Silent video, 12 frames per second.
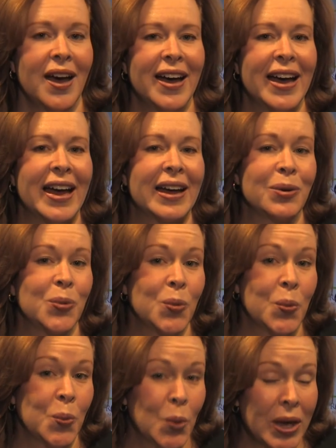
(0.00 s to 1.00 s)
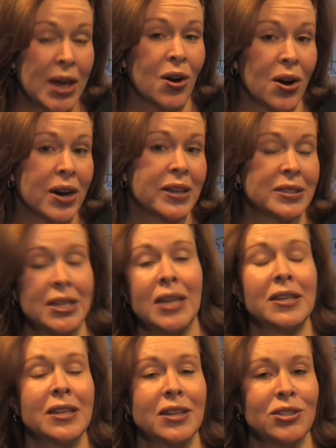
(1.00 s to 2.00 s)
Uh, we are
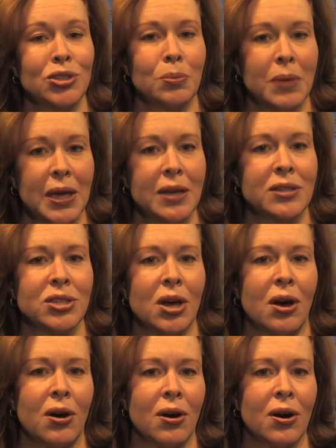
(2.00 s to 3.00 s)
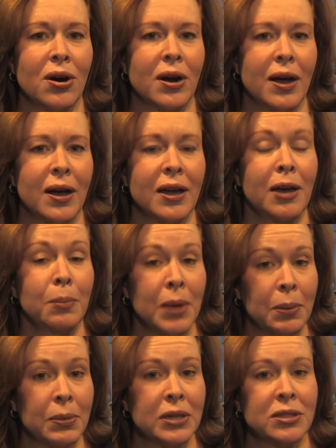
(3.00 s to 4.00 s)
intending to meet our uh,
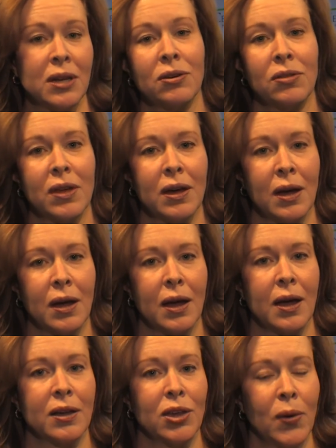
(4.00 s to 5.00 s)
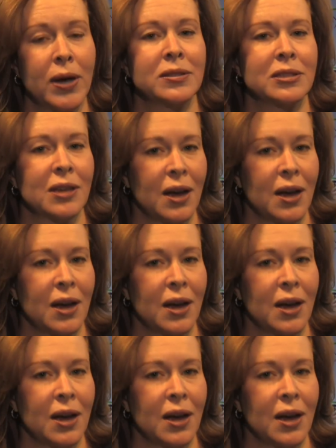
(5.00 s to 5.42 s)
commitment under the U.S.